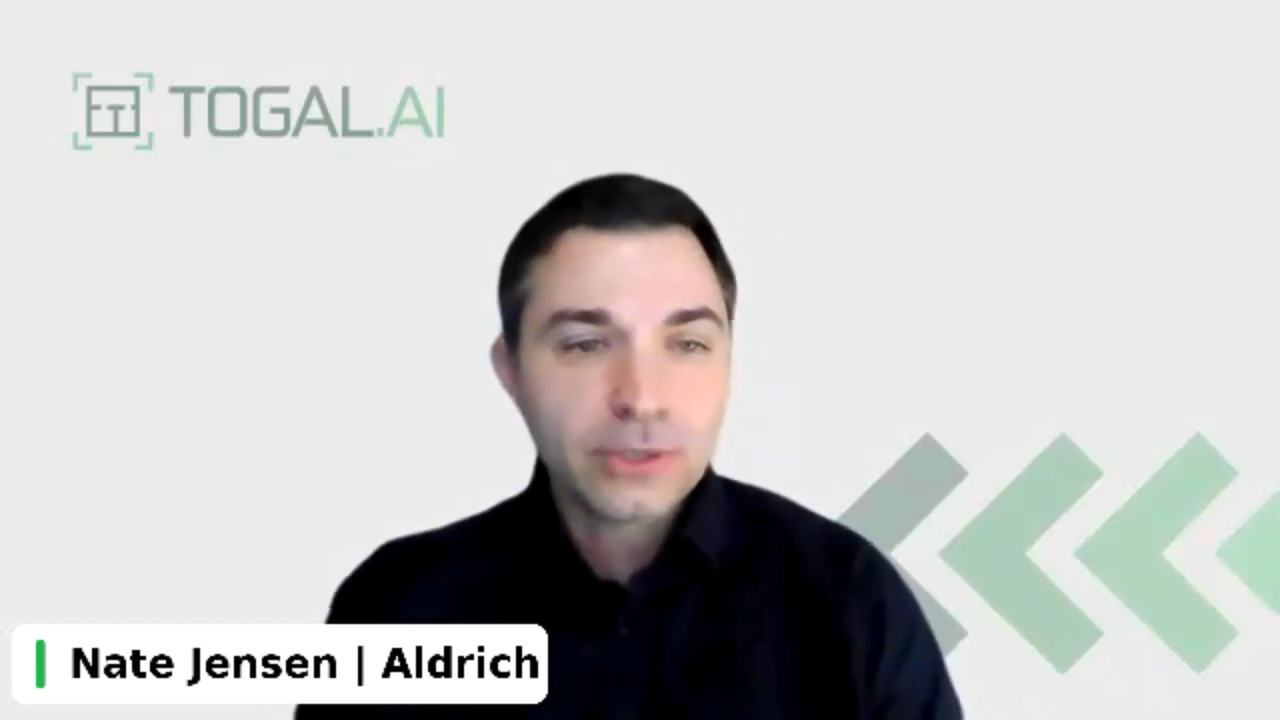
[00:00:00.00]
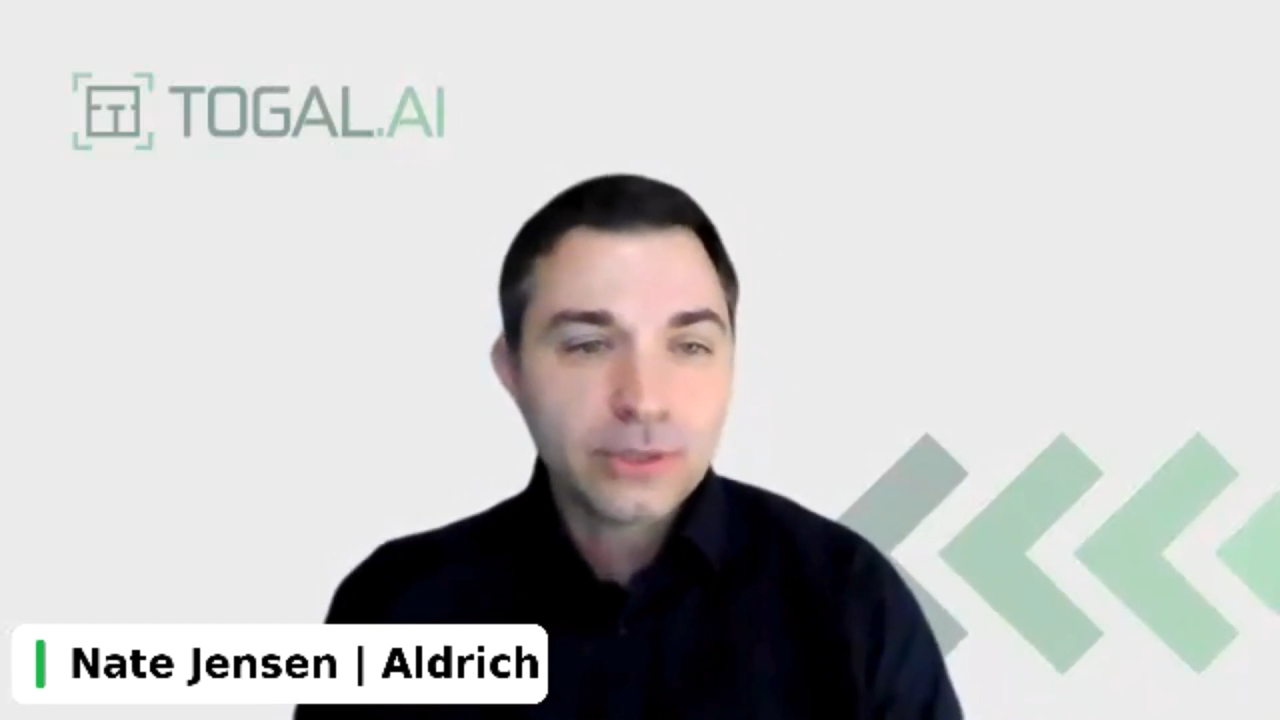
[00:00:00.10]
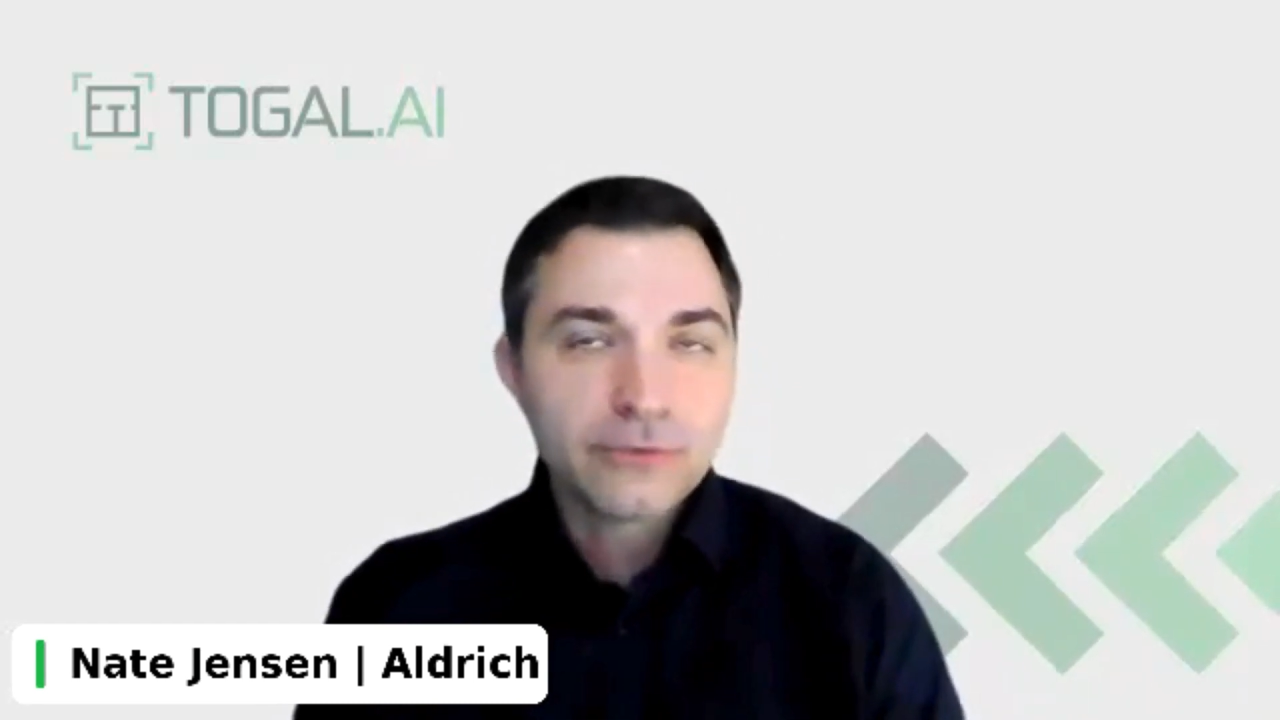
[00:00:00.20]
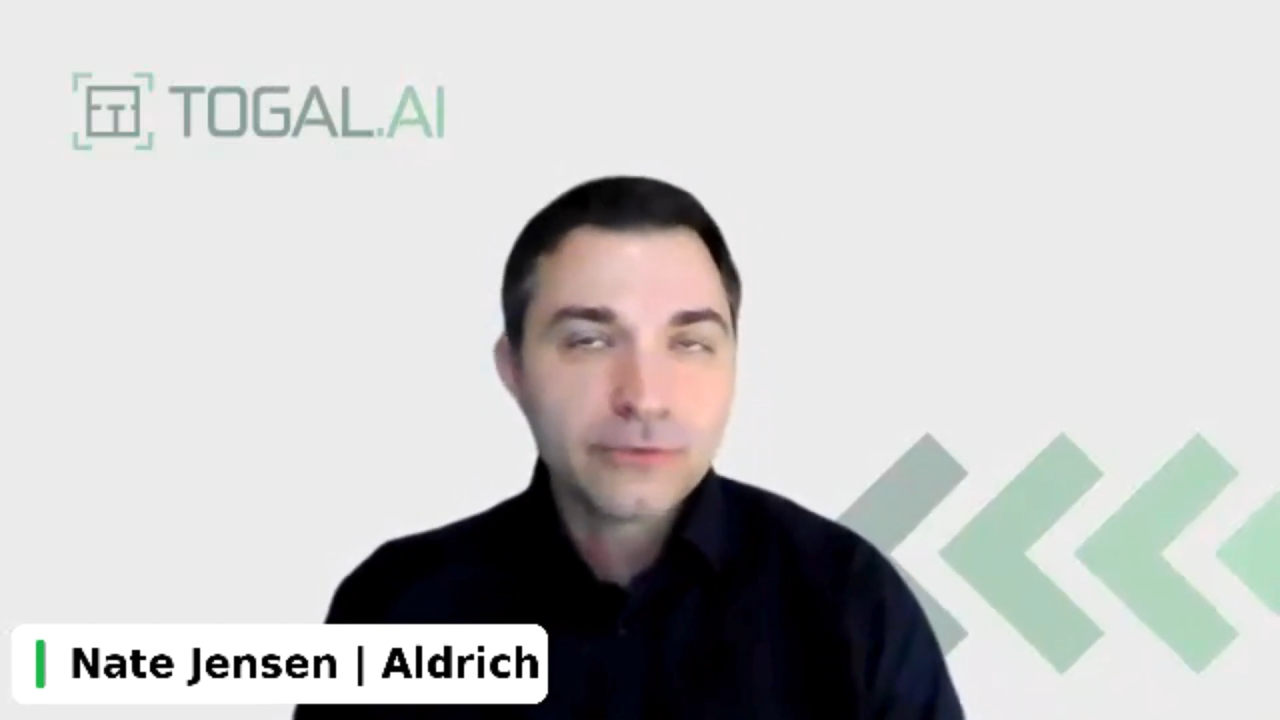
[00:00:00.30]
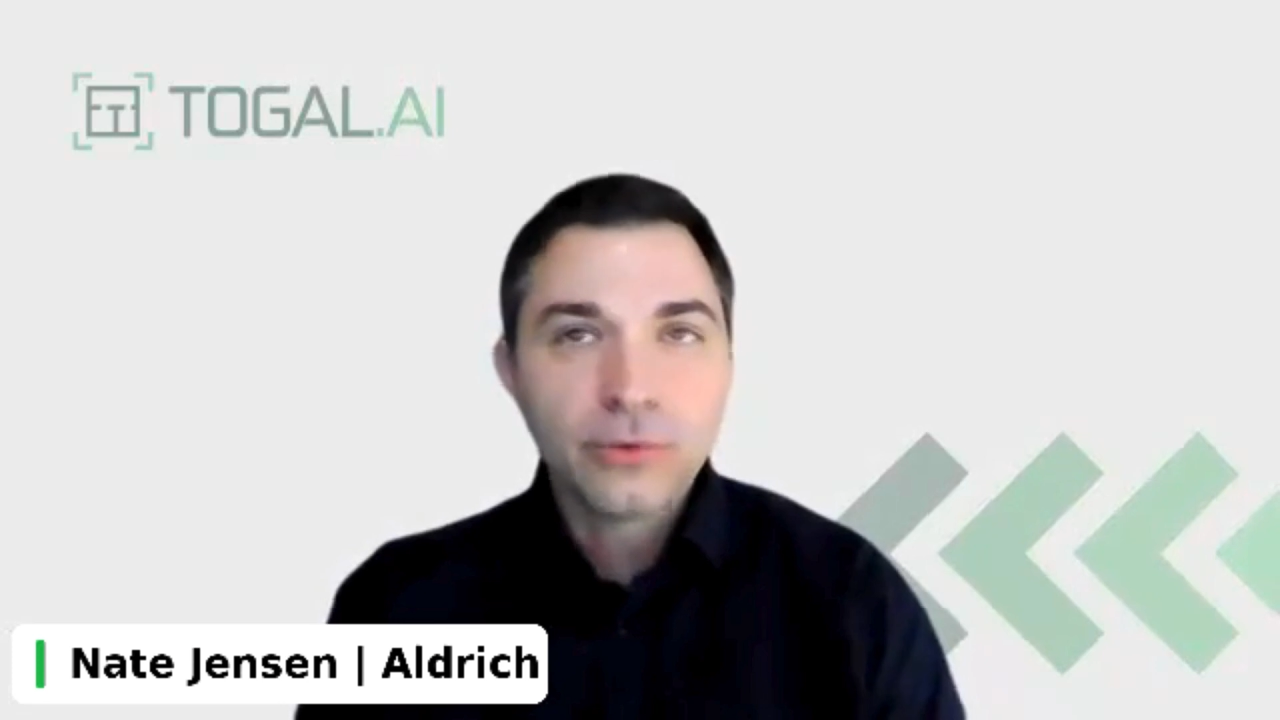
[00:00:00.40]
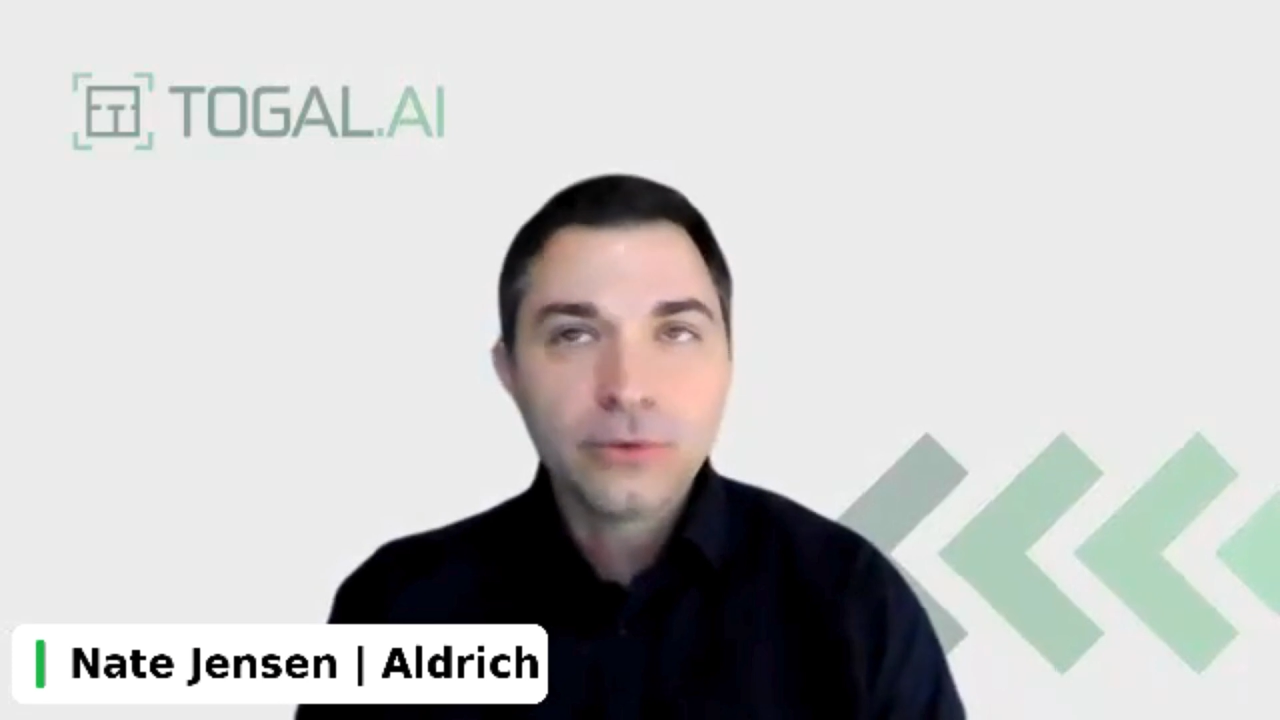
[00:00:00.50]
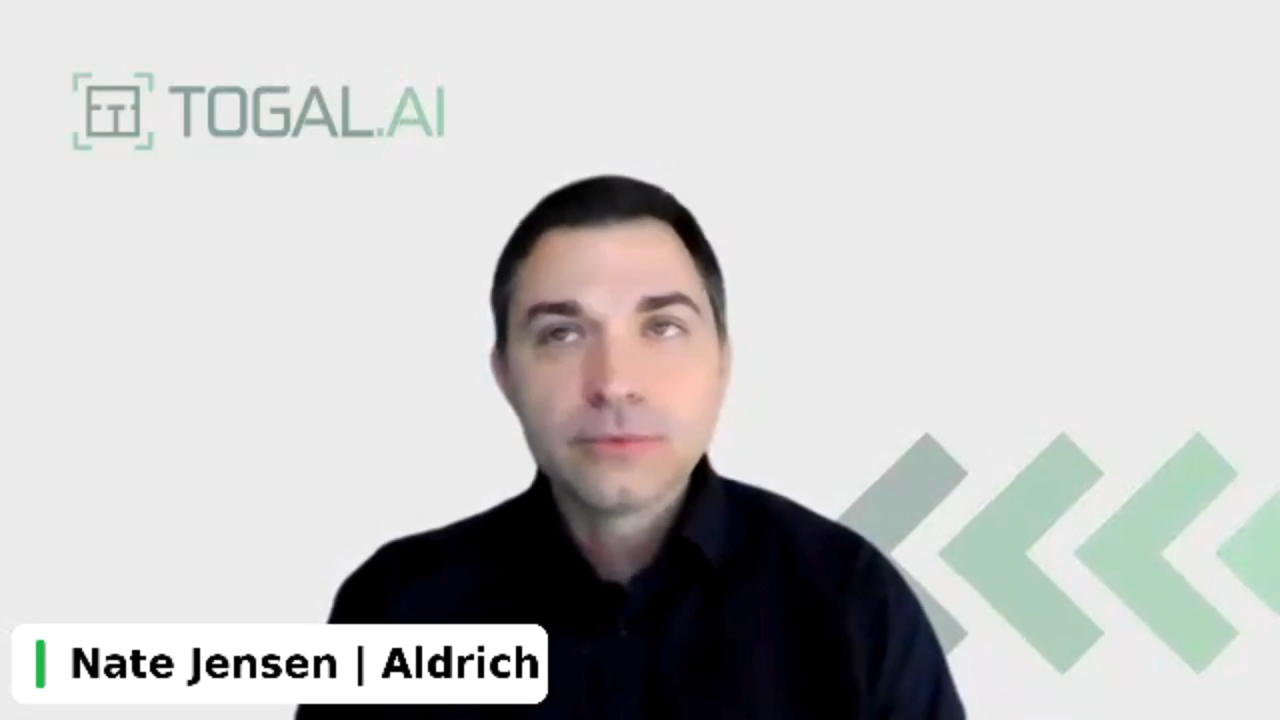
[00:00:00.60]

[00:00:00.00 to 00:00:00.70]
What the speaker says: comfortable.